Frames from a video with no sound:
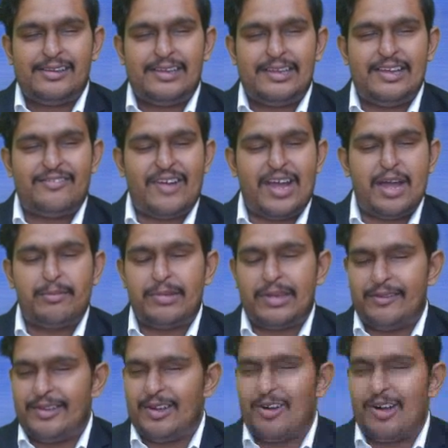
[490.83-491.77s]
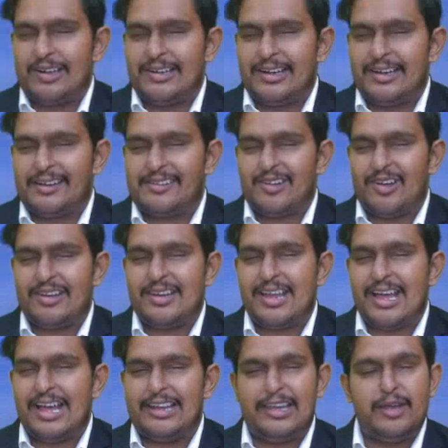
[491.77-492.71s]
If I am giving orders on
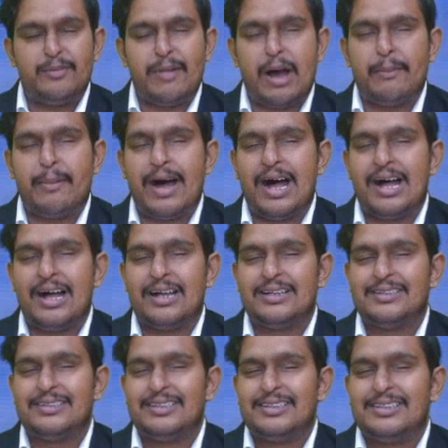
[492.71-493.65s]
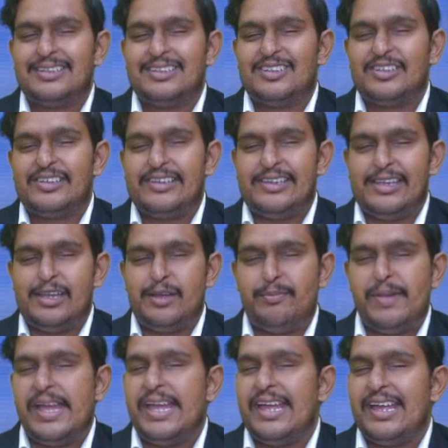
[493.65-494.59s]
Alibaba,
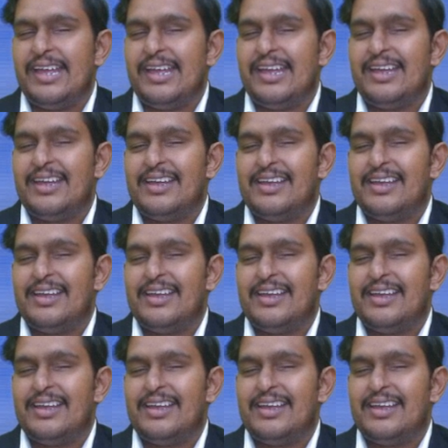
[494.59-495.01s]
eBay,